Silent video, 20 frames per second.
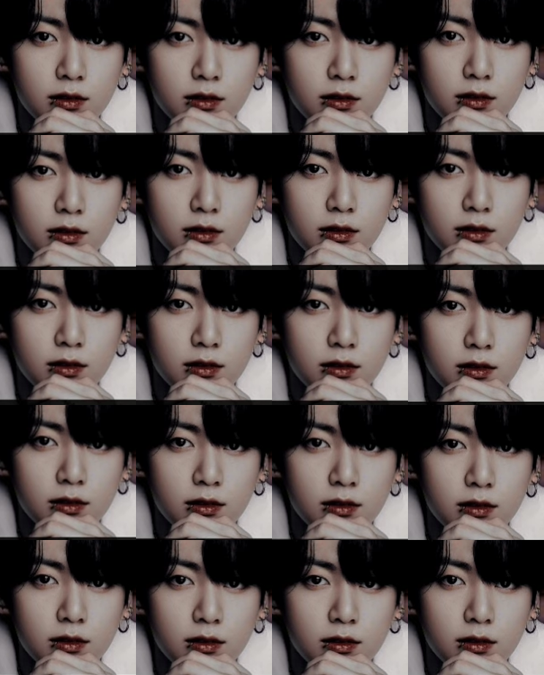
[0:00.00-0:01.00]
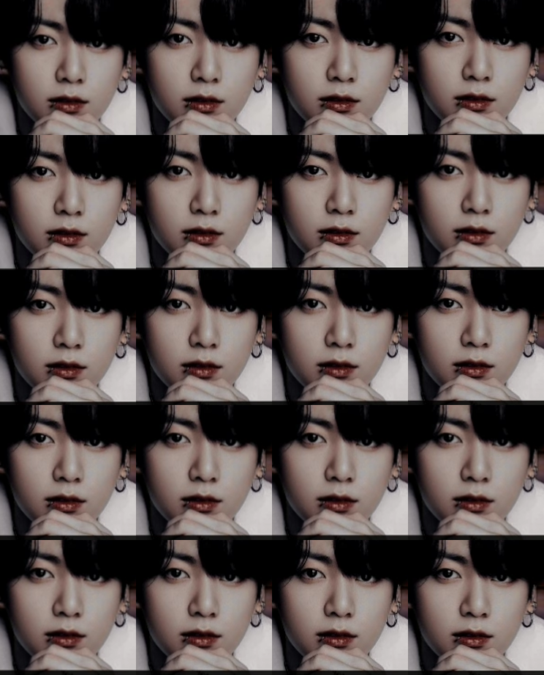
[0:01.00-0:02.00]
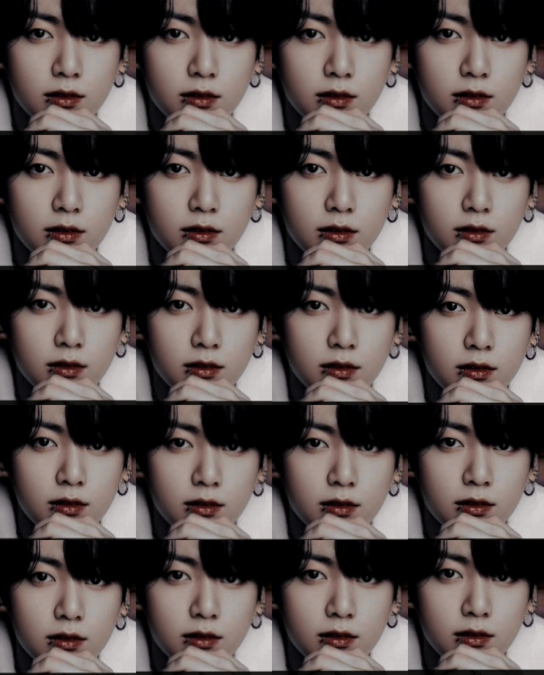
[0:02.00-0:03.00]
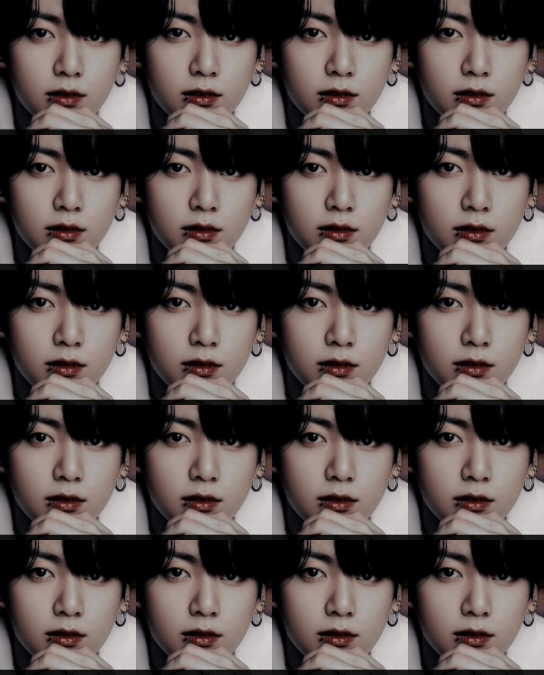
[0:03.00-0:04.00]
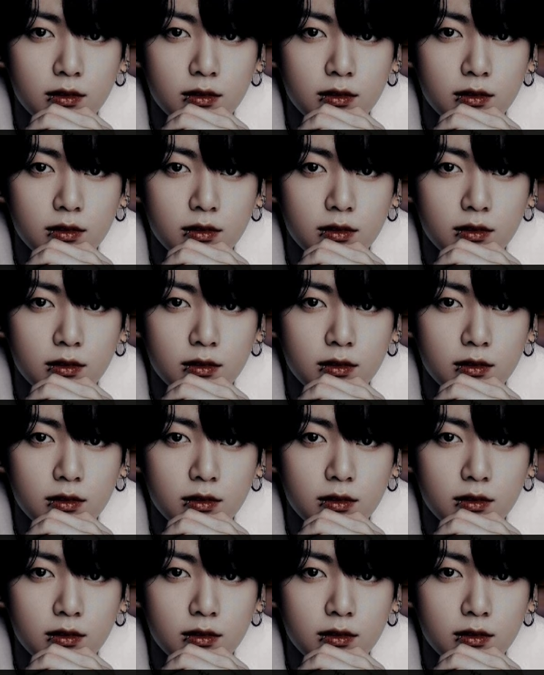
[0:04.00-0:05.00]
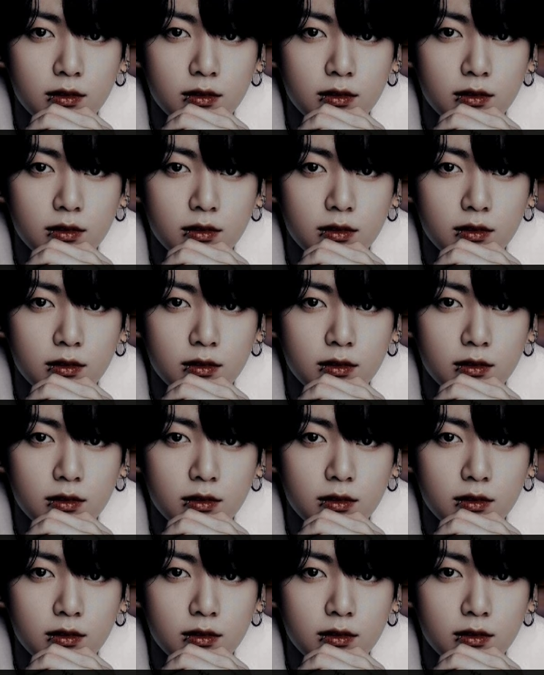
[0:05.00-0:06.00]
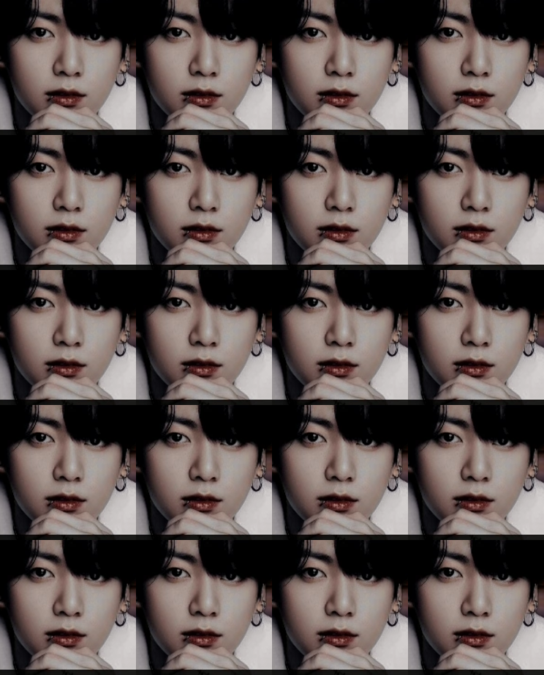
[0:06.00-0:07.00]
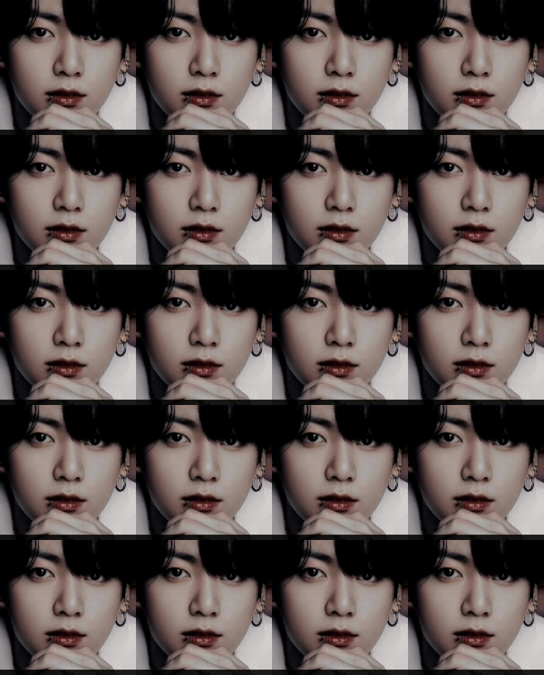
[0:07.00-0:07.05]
(no one is talking)